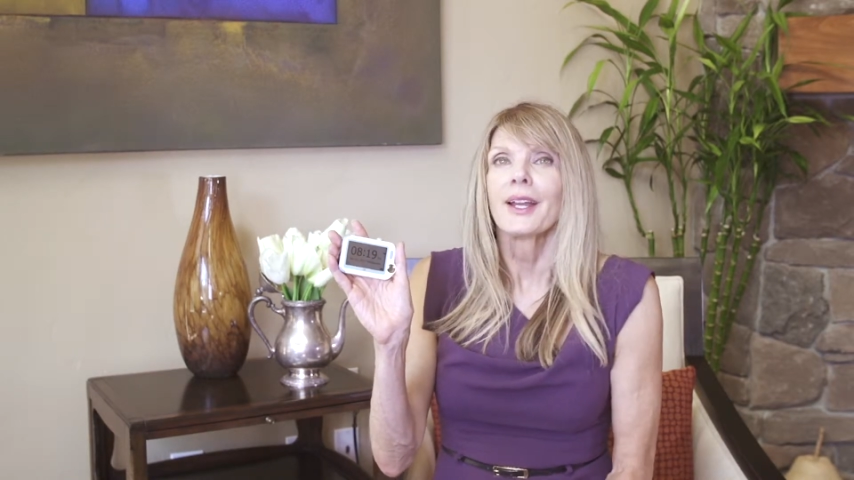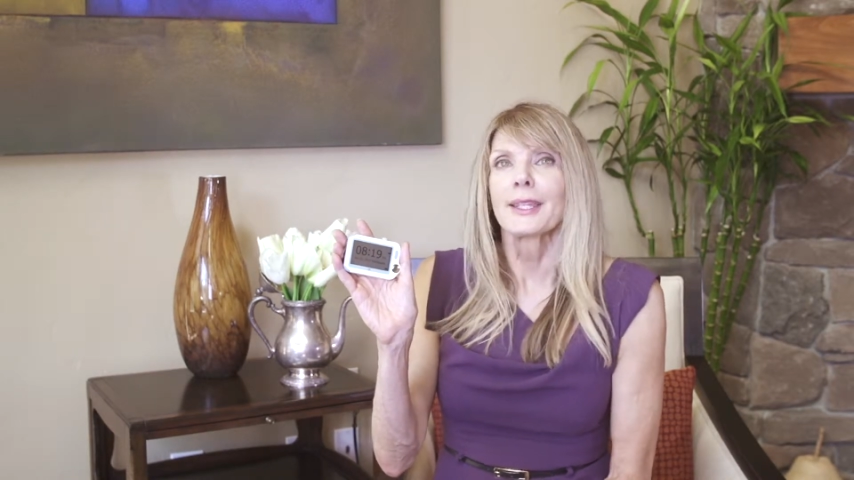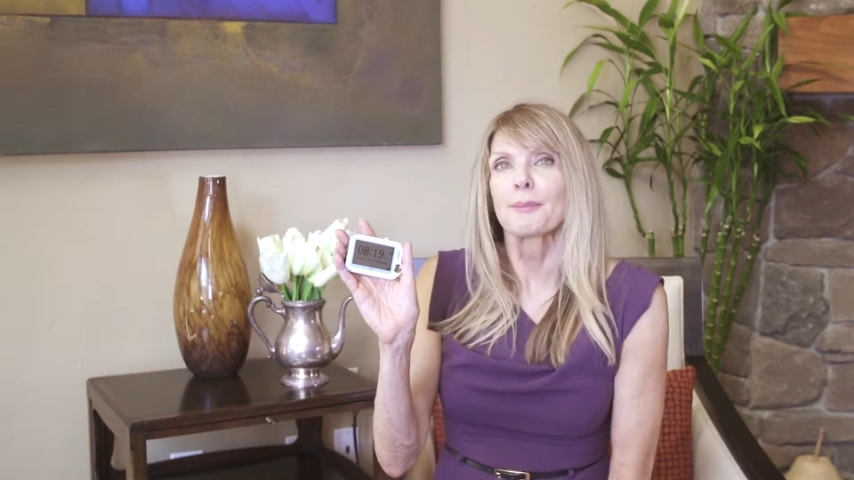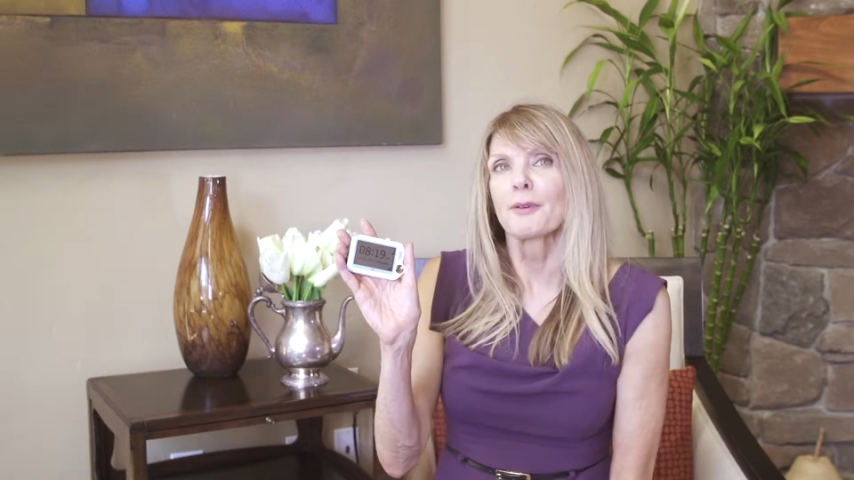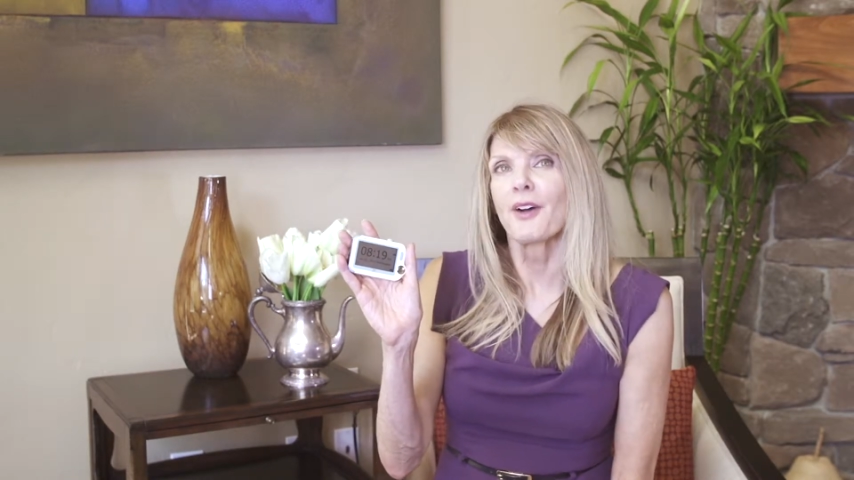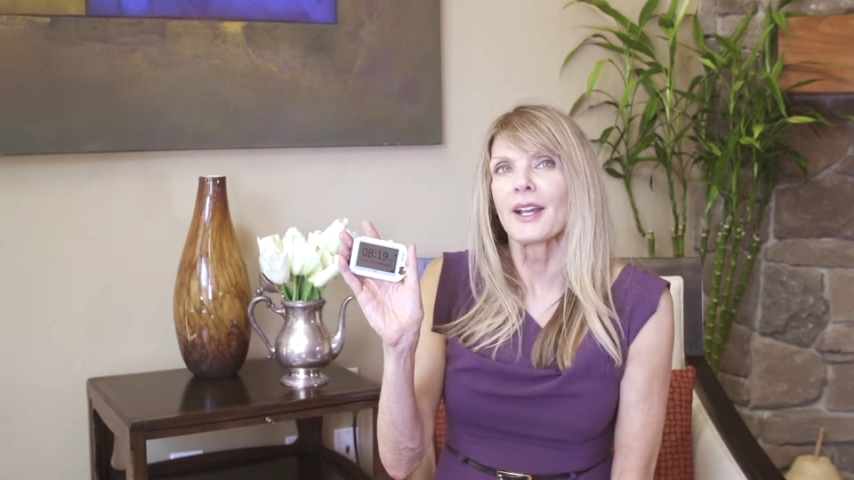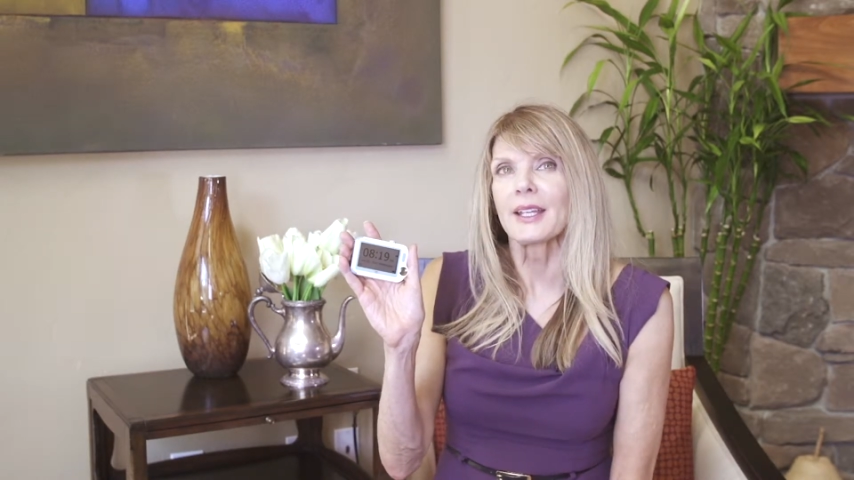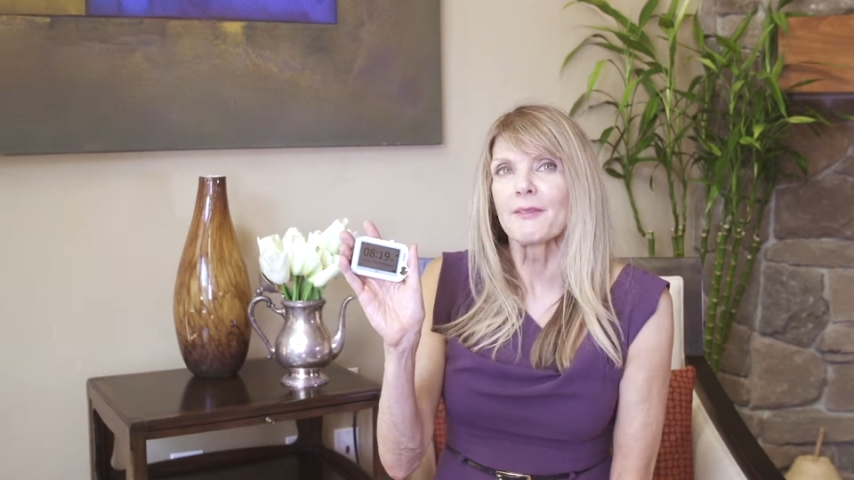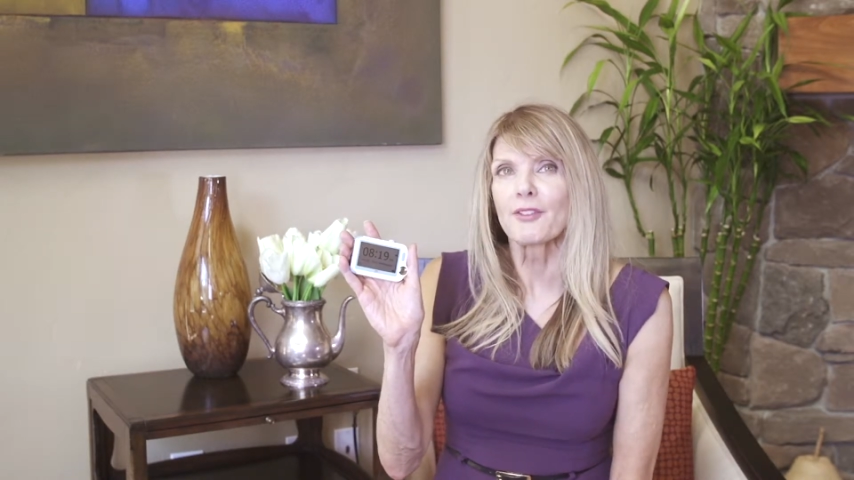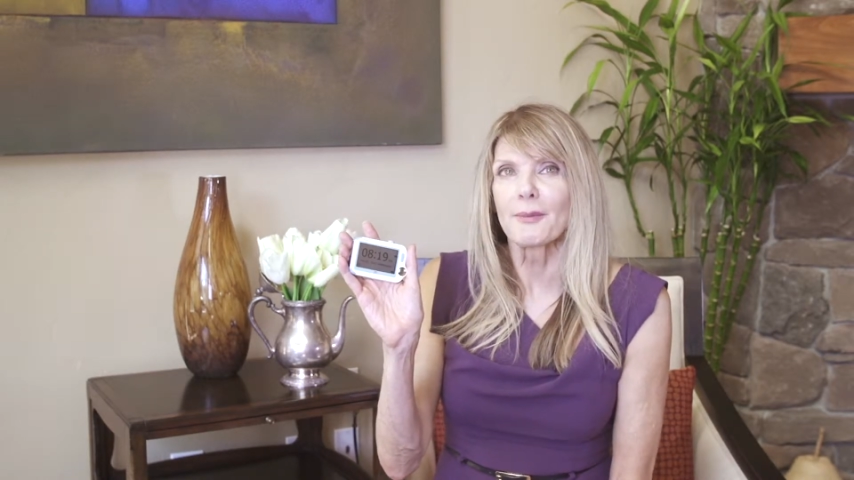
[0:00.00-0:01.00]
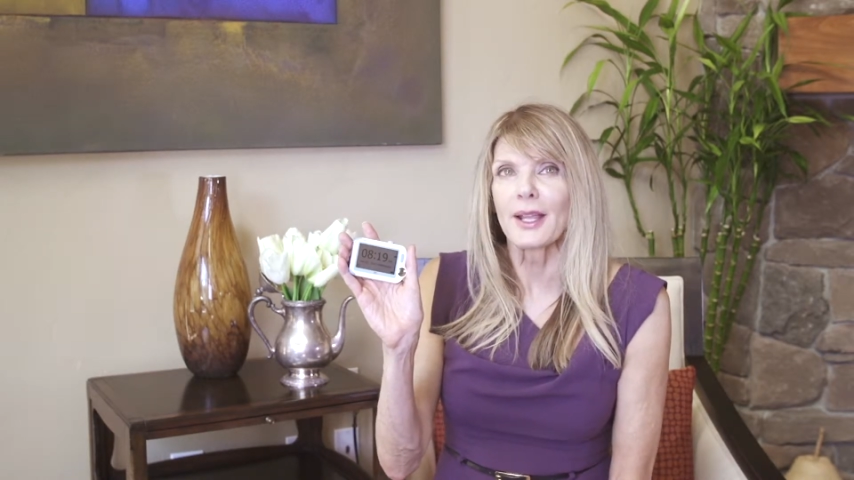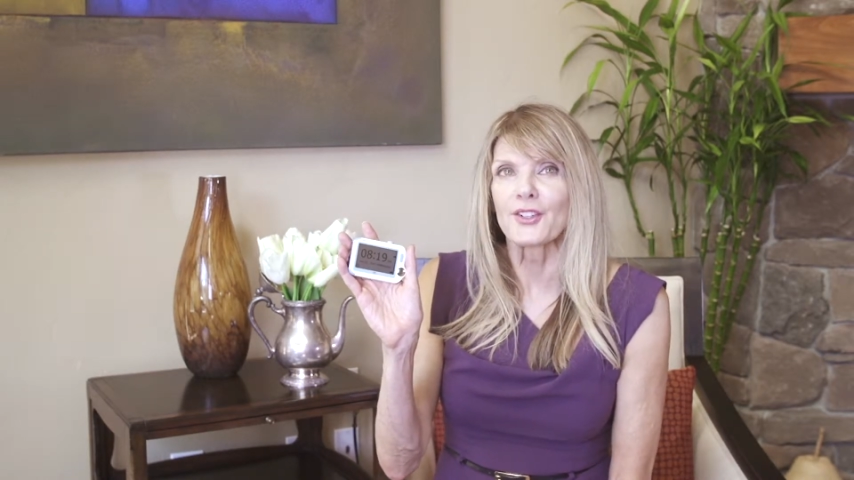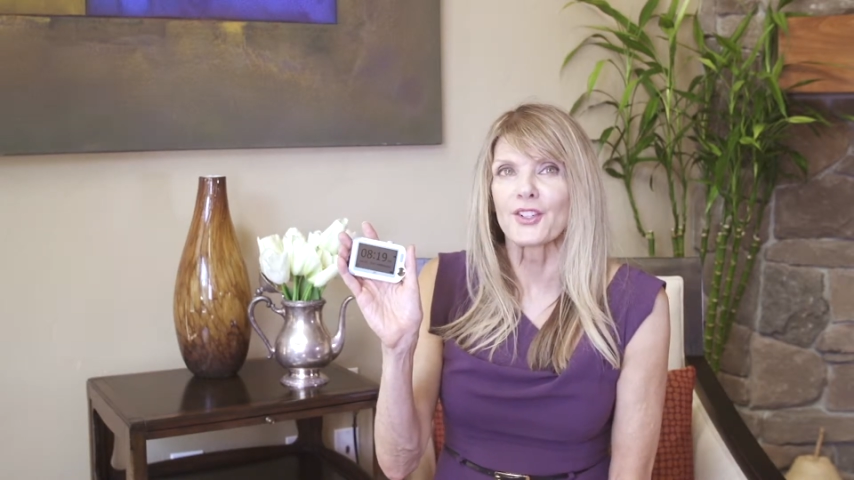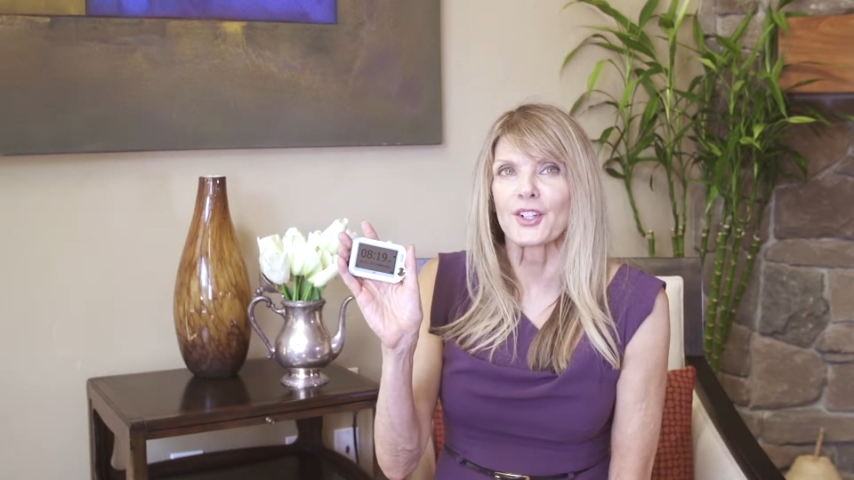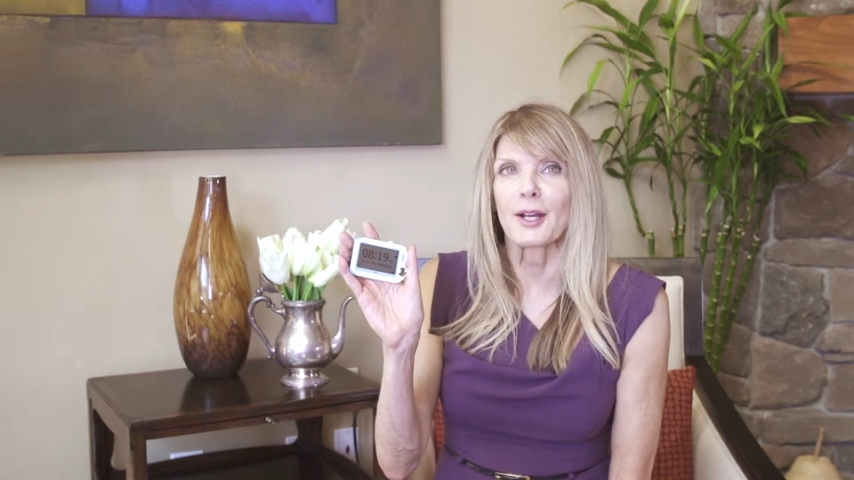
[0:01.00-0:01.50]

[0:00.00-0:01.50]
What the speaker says: that provide information